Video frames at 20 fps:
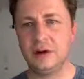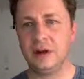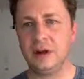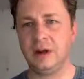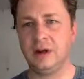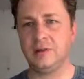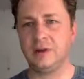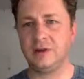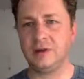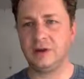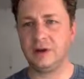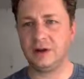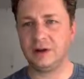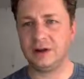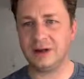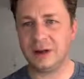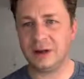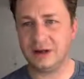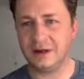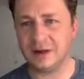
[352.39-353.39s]
and we look
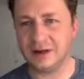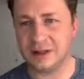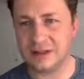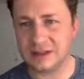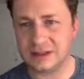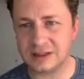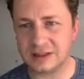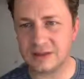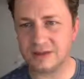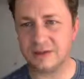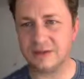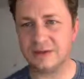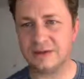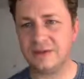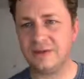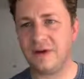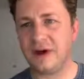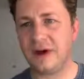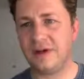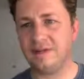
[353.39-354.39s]
now. It's six
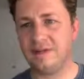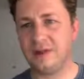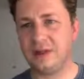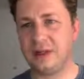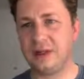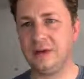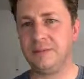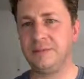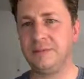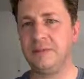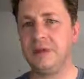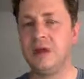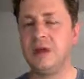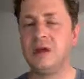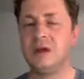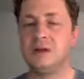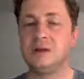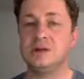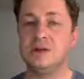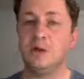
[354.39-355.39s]
fifty-five p m
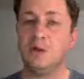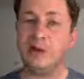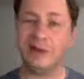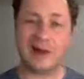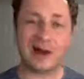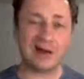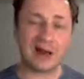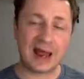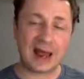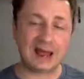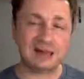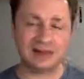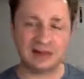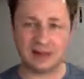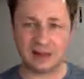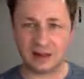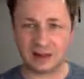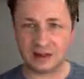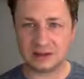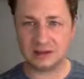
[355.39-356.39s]
So without
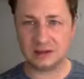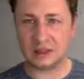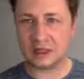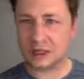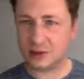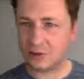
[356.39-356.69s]
asking us any